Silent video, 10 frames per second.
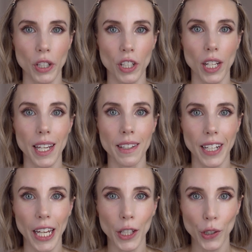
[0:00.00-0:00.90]
which
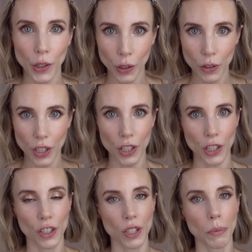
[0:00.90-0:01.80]
isn't a huge
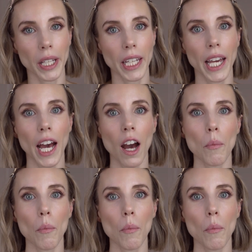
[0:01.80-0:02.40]
issue to me,